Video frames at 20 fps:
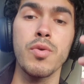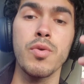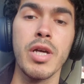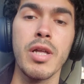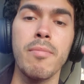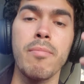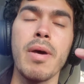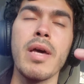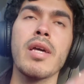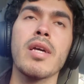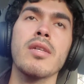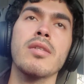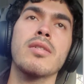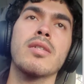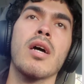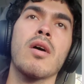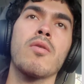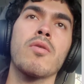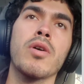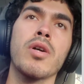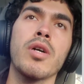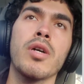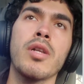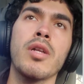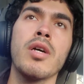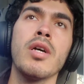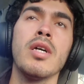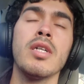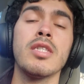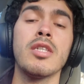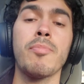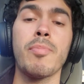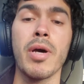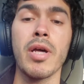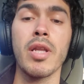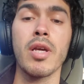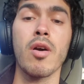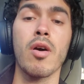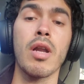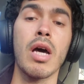can make it sound good
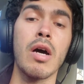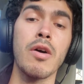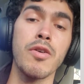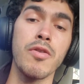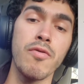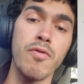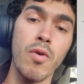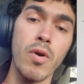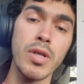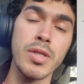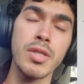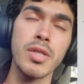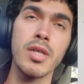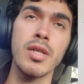depending on how you voice